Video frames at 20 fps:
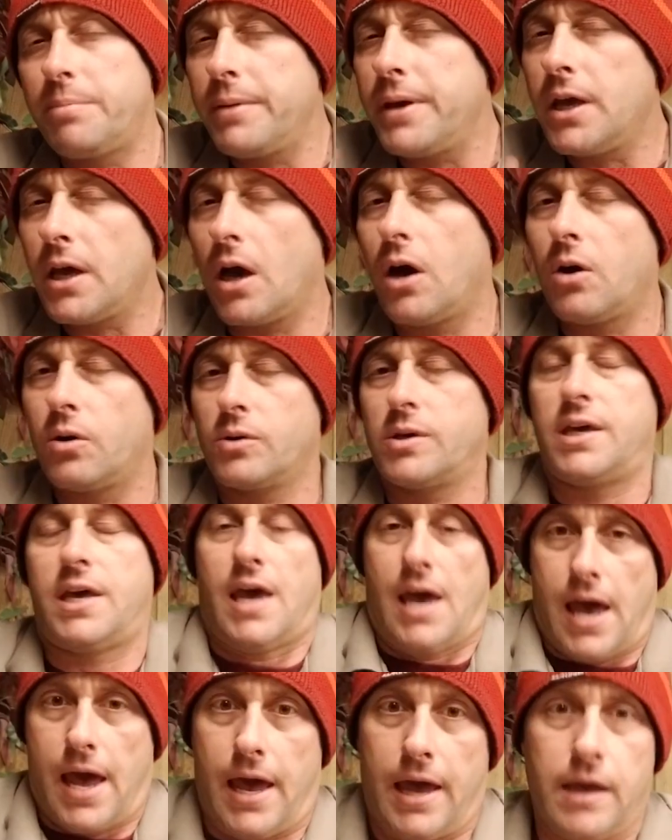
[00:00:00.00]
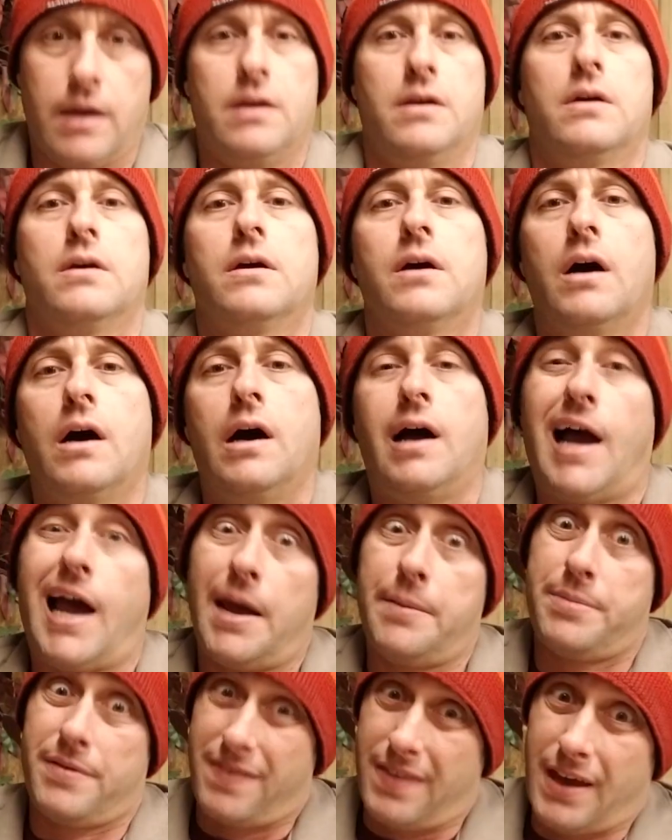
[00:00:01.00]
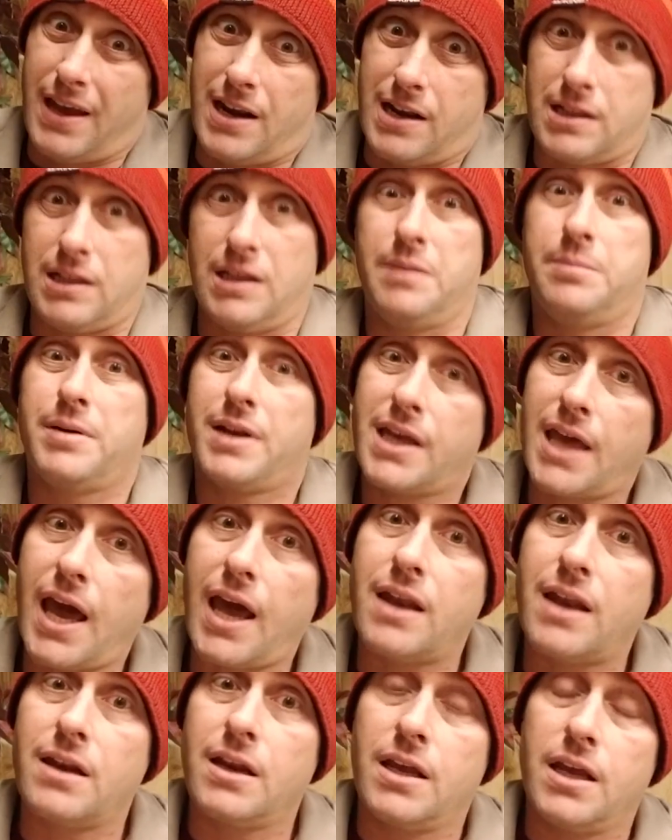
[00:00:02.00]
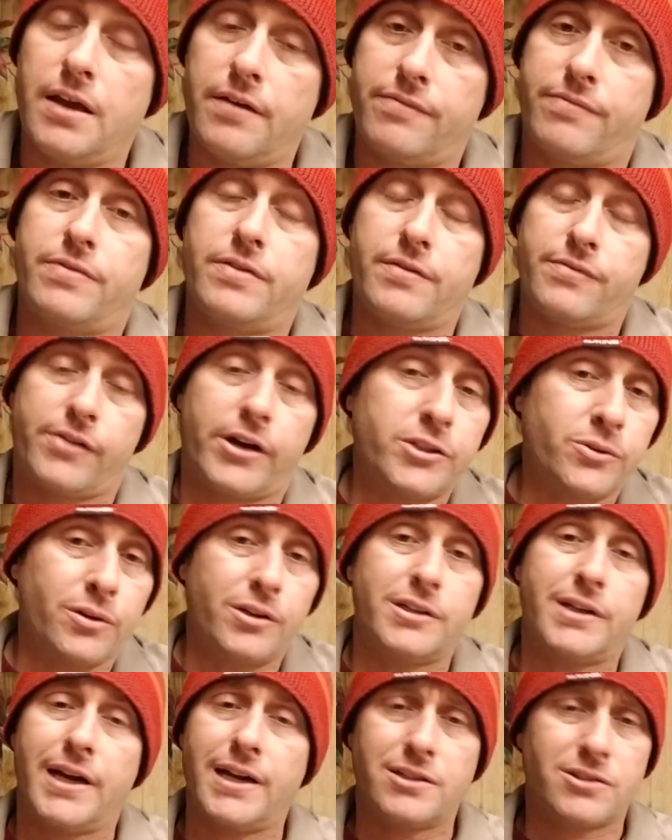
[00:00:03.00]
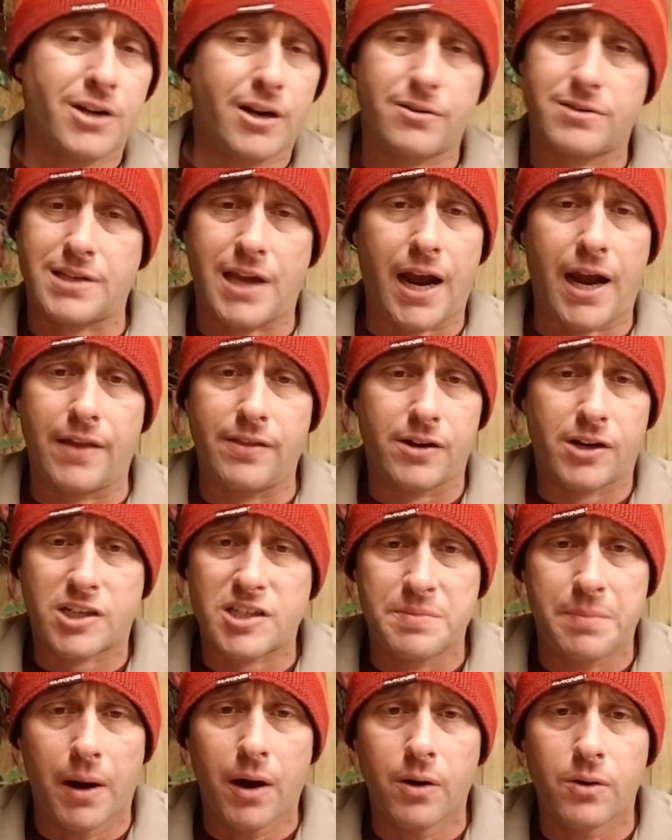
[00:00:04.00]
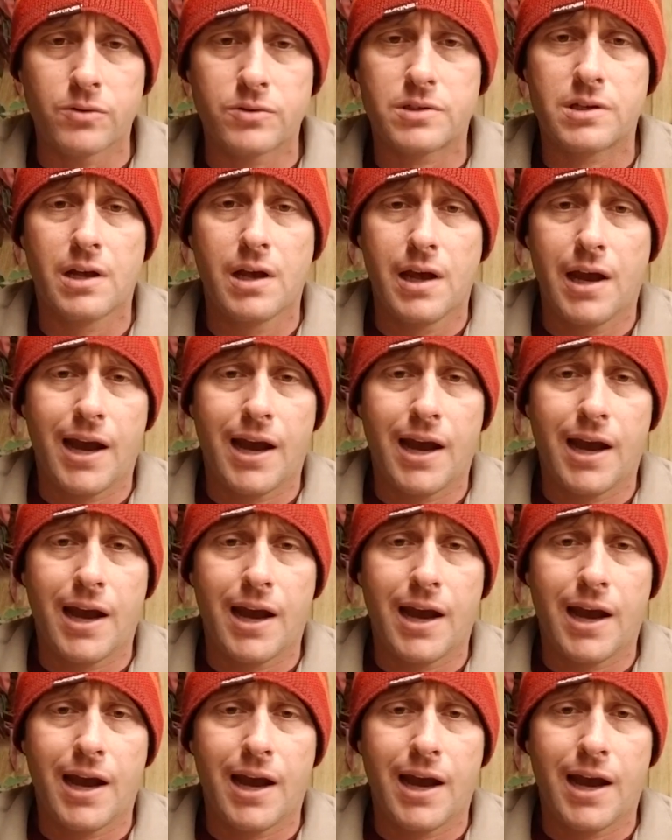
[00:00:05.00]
be okay, hypothetically. But again, if the freshwater tanks are outside, they're exposed.